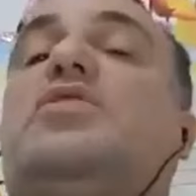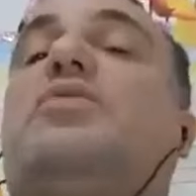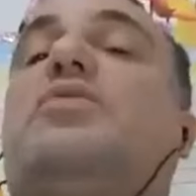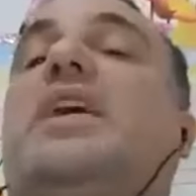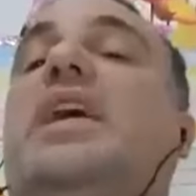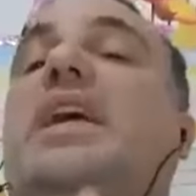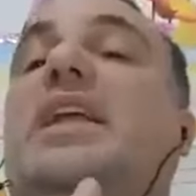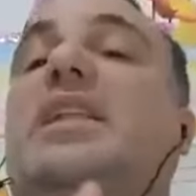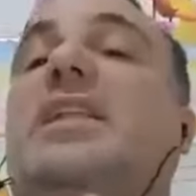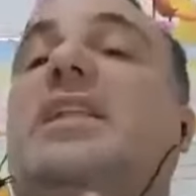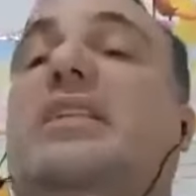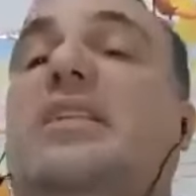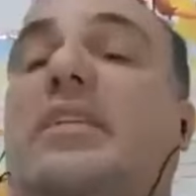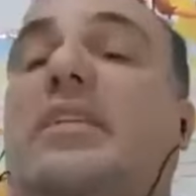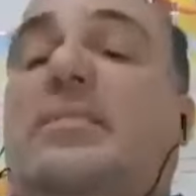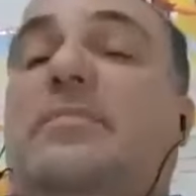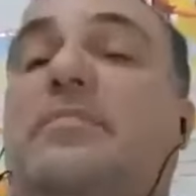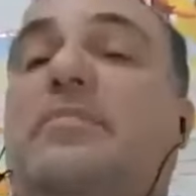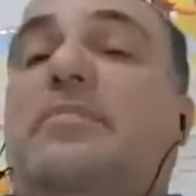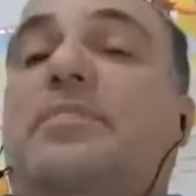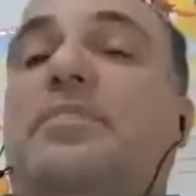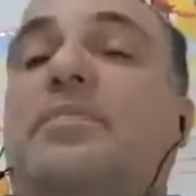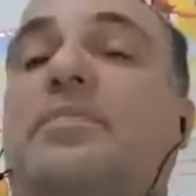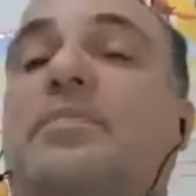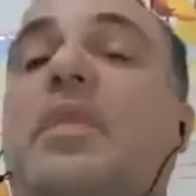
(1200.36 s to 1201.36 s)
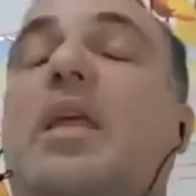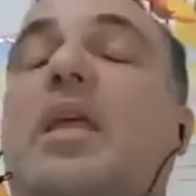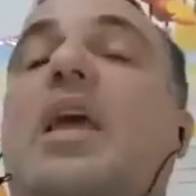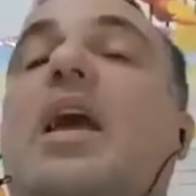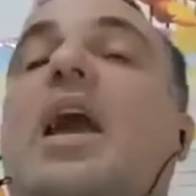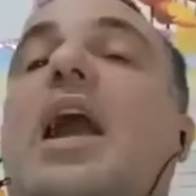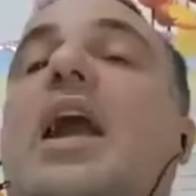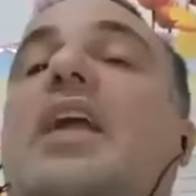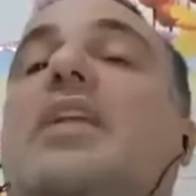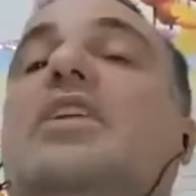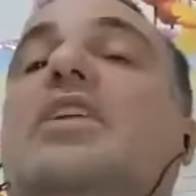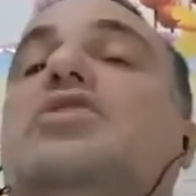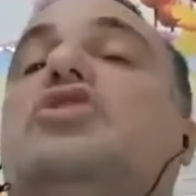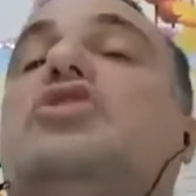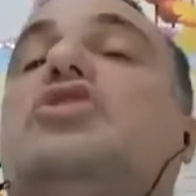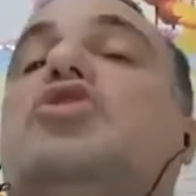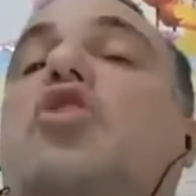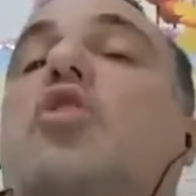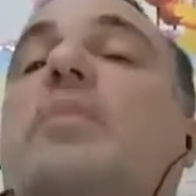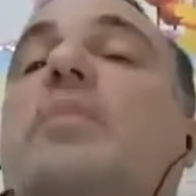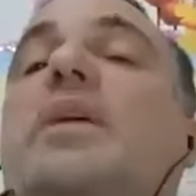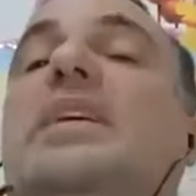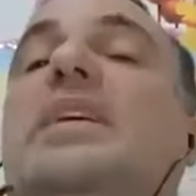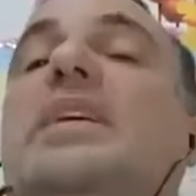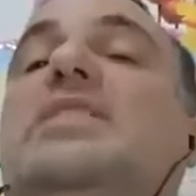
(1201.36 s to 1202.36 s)
to kill them. And
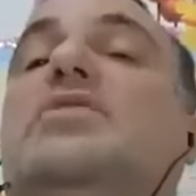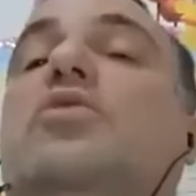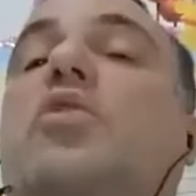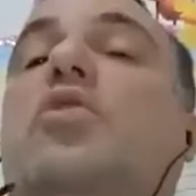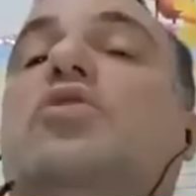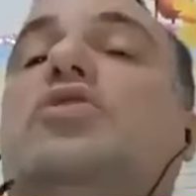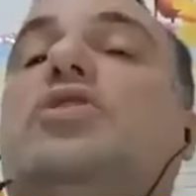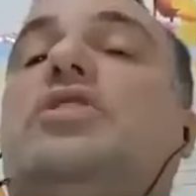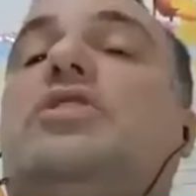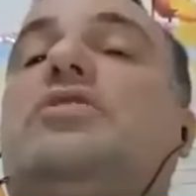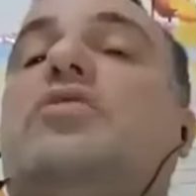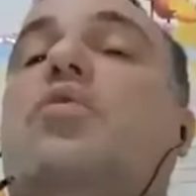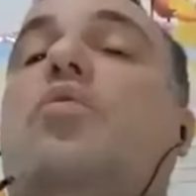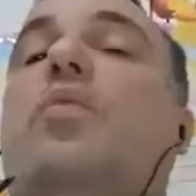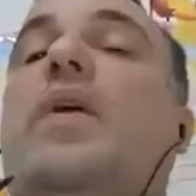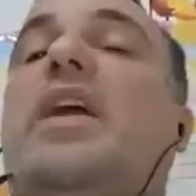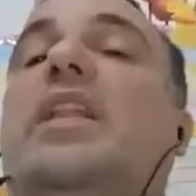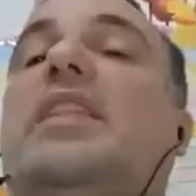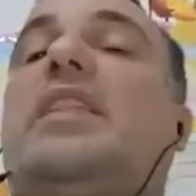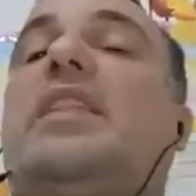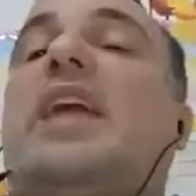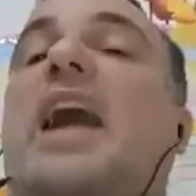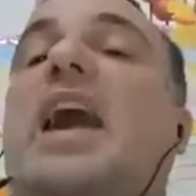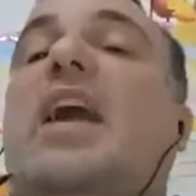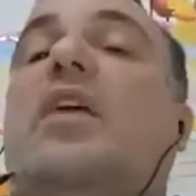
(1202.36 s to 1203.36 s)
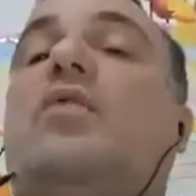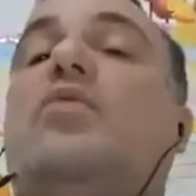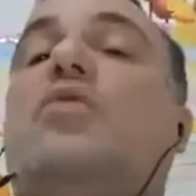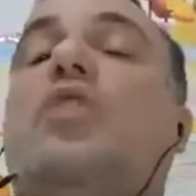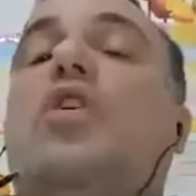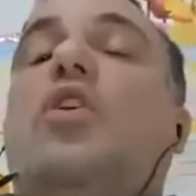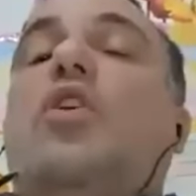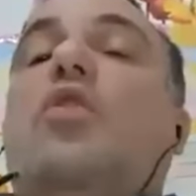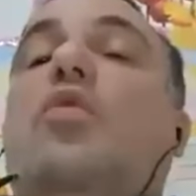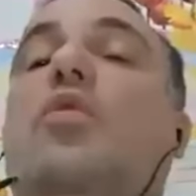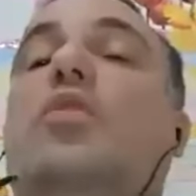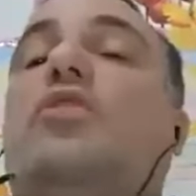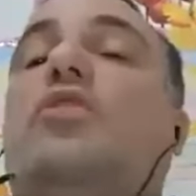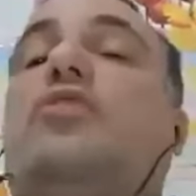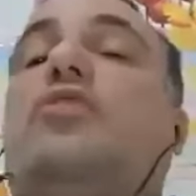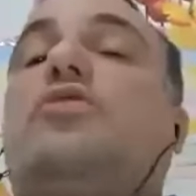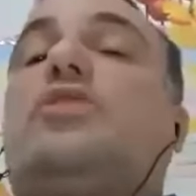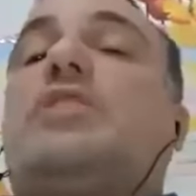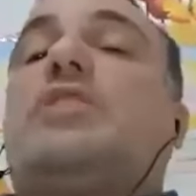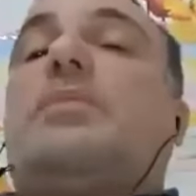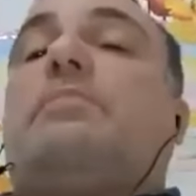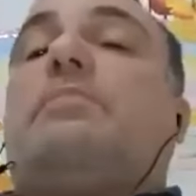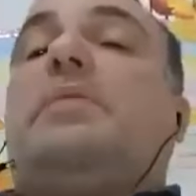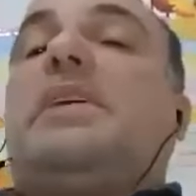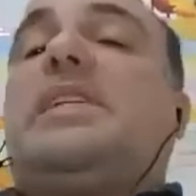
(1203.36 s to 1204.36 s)
so many soldiers went down with
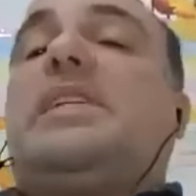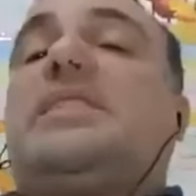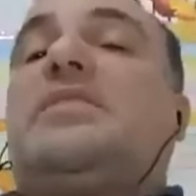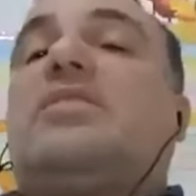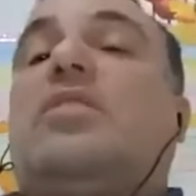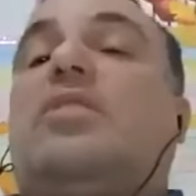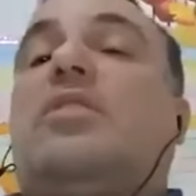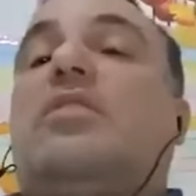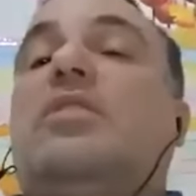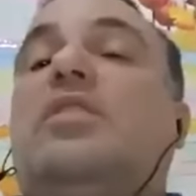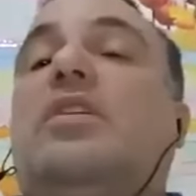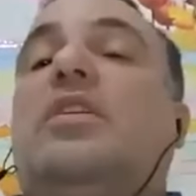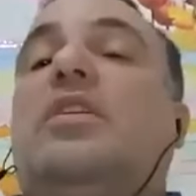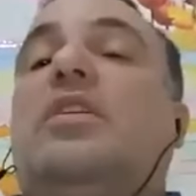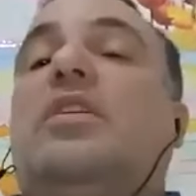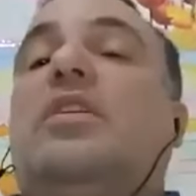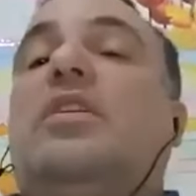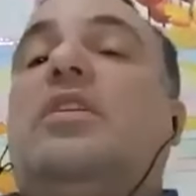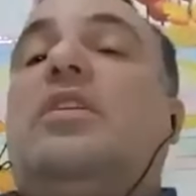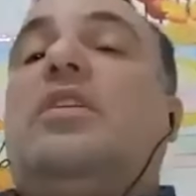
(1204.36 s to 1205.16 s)
just a pistol, you know,